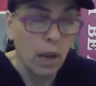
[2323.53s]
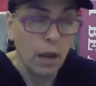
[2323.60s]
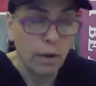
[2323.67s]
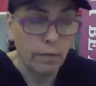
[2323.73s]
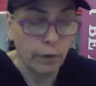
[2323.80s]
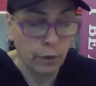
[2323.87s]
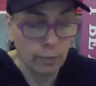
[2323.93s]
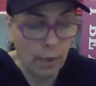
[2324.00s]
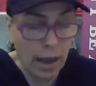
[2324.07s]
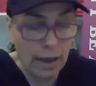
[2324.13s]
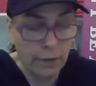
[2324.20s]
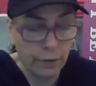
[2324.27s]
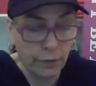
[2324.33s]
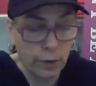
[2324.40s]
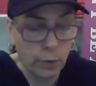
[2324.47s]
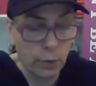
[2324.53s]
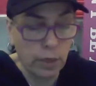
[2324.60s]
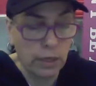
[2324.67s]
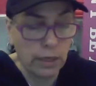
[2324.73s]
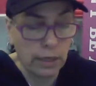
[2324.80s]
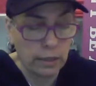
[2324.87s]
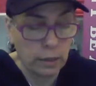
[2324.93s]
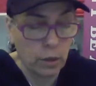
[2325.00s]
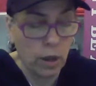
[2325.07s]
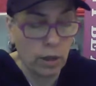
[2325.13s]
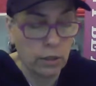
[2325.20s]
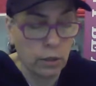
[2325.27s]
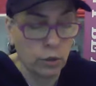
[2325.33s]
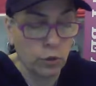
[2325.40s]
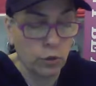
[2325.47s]
For my free will has
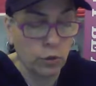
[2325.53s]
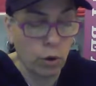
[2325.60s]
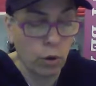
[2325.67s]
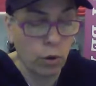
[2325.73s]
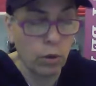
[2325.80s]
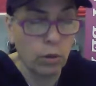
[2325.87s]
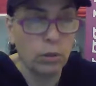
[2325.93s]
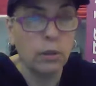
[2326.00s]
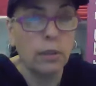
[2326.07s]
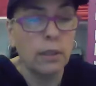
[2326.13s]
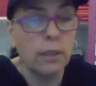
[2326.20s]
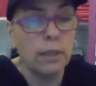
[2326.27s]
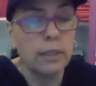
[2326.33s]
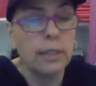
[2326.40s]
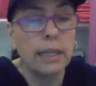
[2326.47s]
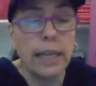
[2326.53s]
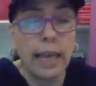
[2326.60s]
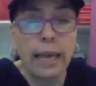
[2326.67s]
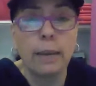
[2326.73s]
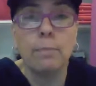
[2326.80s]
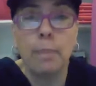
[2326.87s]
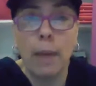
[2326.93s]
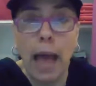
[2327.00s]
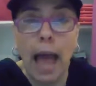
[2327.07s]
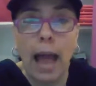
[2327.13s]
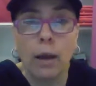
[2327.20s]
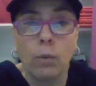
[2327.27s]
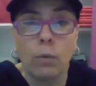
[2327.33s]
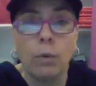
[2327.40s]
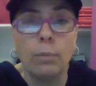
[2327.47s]
lost control. To get it
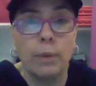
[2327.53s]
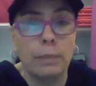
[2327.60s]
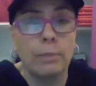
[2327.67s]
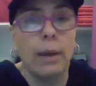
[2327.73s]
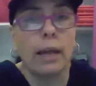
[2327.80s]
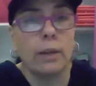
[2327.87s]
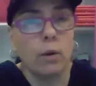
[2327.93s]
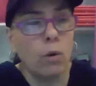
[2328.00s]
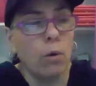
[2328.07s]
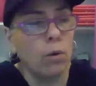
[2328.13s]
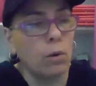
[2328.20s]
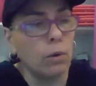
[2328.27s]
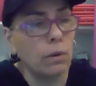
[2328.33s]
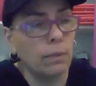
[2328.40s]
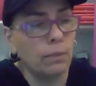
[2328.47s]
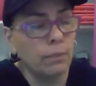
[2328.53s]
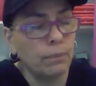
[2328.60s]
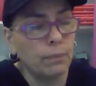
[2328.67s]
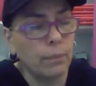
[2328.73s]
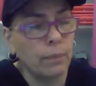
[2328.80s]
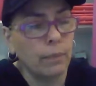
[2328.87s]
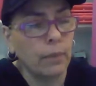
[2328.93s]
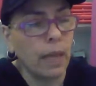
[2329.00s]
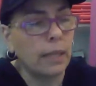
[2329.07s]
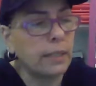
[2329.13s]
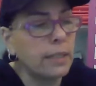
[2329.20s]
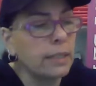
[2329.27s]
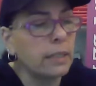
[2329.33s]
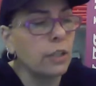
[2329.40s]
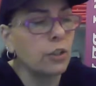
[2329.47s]
back will be my goal. I
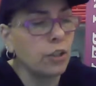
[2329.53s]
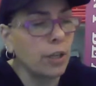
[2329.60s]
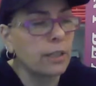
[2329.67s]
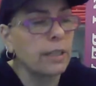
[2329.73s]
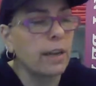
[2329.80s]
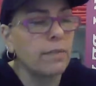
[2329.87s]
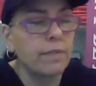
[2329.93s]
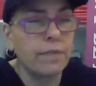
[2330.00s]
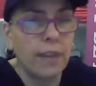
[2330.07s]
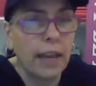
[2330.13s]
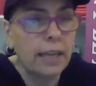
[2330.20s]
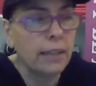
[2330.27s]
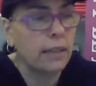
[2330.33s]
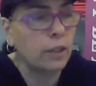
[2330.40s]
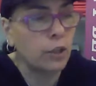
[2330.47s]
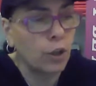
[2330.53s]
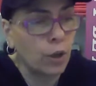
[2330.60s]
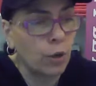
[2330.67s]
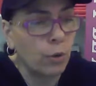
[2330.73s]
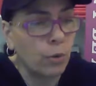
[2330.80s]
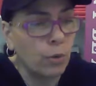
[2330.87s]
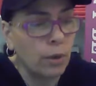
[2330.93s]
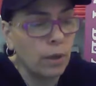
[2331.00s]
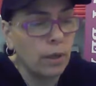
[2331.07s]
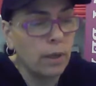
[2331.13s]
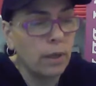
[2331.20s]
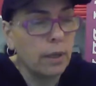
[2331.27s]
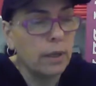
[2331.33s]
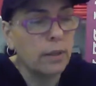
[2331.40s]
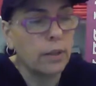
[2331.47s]
need to just have faith in you.
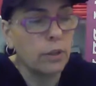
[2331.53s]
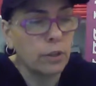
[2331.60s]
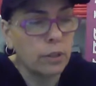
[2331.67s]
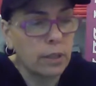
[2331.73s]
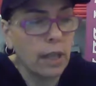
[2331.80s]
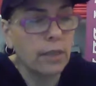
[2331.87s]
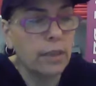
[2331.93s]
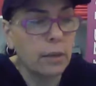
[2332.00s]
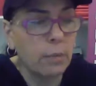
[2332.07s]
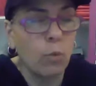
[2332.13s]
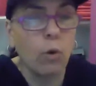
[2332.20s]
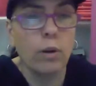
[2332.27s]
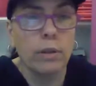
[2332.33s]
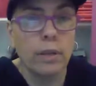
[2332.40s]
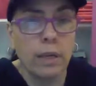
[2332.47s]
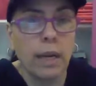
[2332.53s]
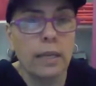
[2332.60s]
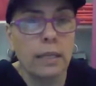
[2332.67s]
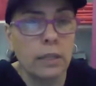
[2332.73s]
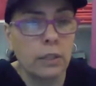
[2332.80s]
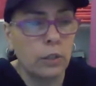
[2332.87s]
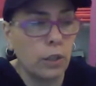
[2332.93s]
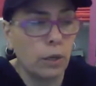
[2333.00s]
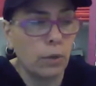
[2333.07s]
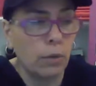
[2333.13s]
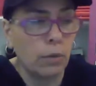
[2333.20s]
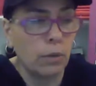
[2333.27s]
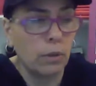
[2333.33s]
There's nothing more that I can do.